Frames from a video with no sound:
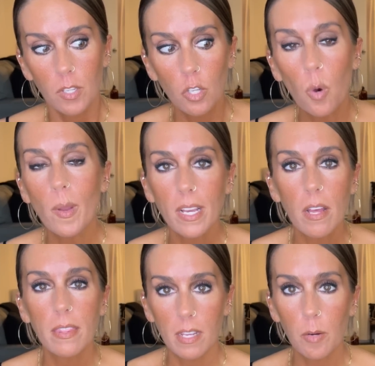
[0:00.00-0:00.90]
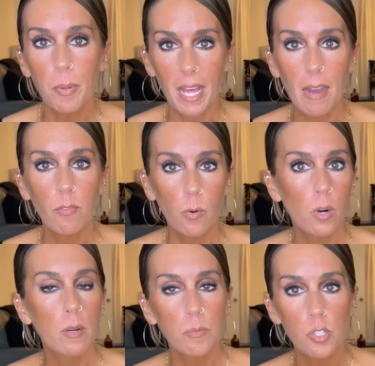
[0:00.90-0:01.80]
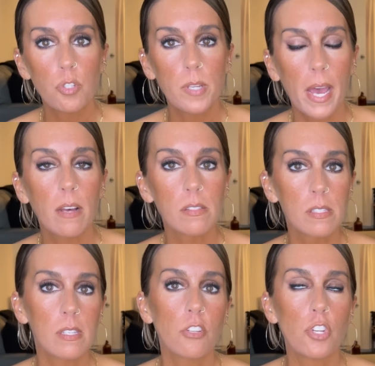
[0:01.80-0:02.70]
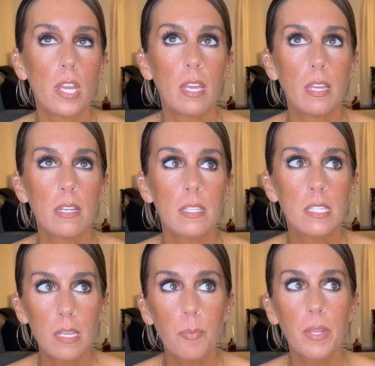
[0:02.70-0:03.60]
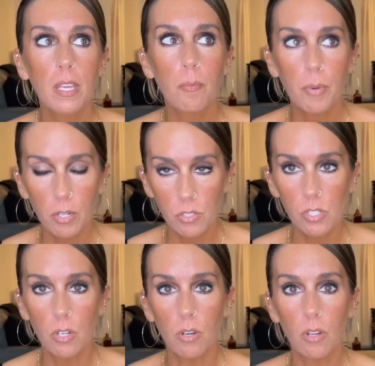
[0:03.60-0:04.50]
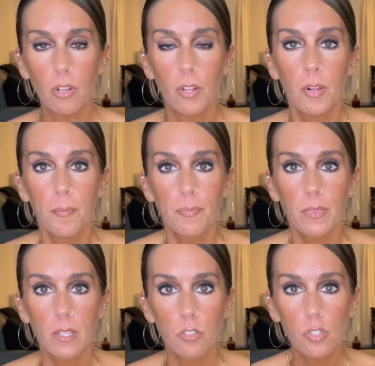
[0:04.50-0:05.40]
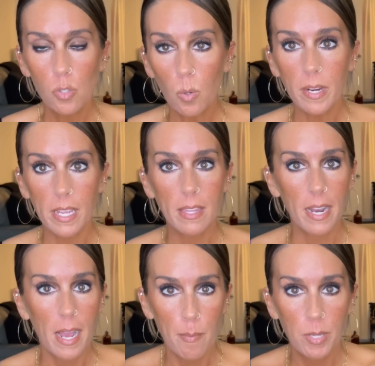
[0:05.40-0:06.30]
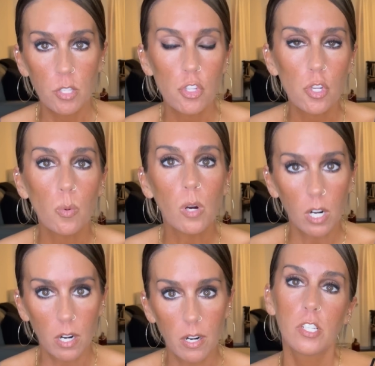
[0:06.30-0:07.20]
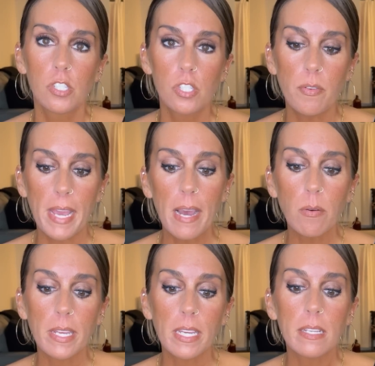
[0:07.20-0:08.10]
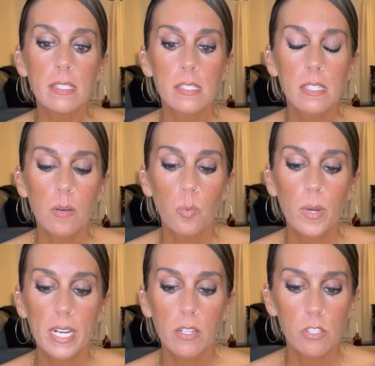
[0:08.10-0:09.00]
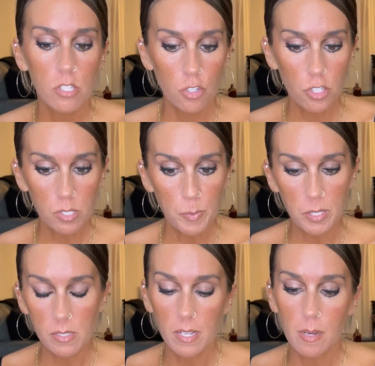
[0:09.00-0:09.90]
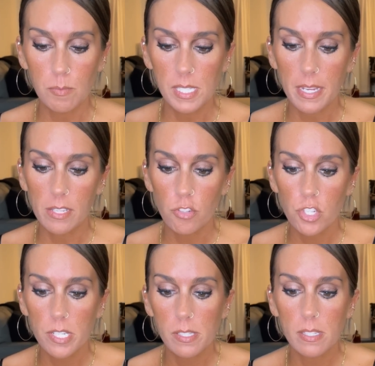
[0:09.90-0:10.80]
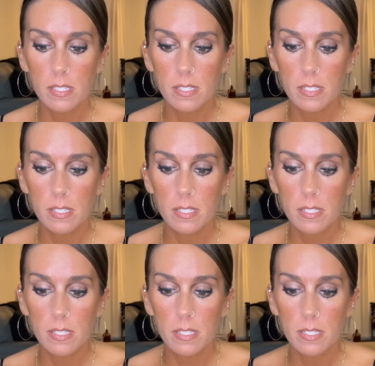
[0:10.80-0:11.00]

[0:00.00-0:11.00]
going on their platform to tell such a deeply personal story that happened to her. So now is where Social Spoons comes in. She says,